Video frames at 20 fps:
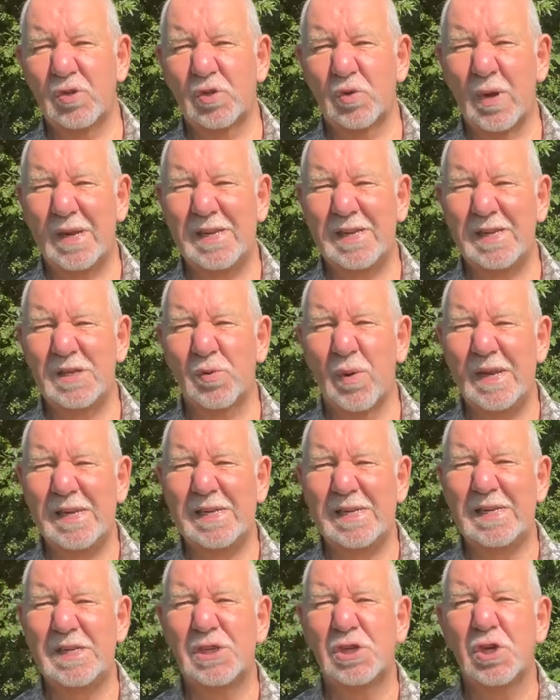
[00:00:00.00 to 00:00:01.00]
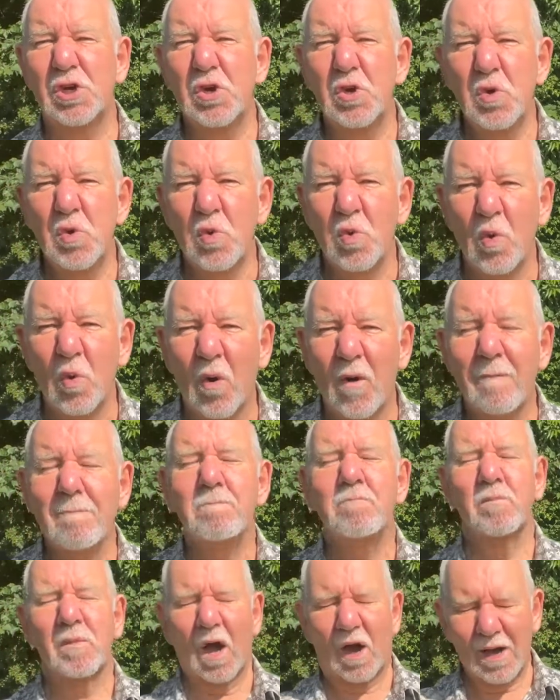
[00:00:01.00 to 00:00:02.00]
2022.
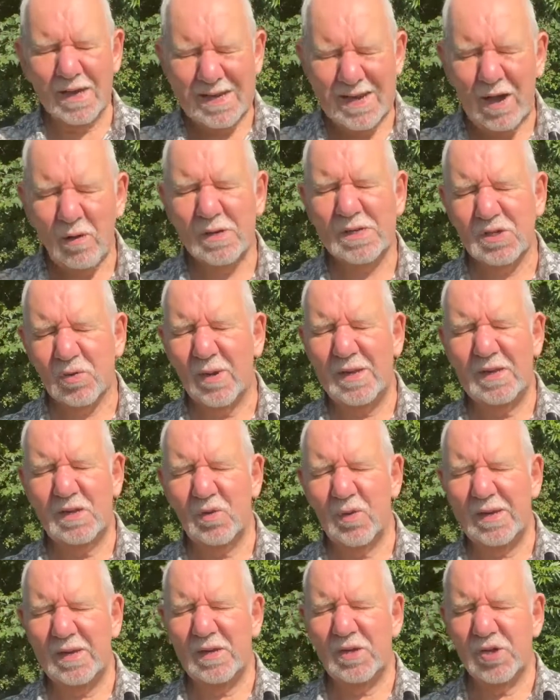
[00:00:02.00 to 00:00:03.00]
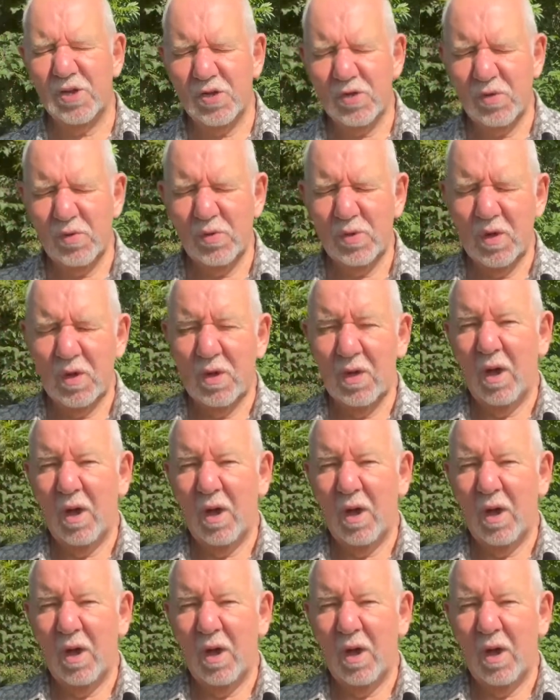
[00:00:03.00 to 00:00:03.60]
I know it's 2022.